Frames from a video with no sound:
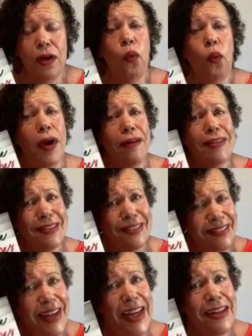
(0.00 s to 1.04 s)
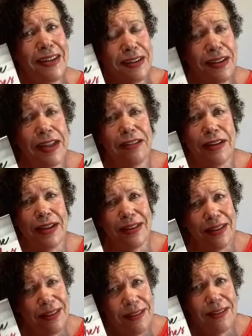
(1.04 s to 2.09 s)
where it stated clearly that
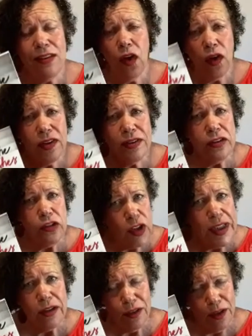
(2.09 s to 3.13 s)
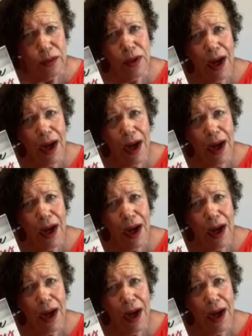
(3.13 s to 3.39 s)
this is not going to trigger you.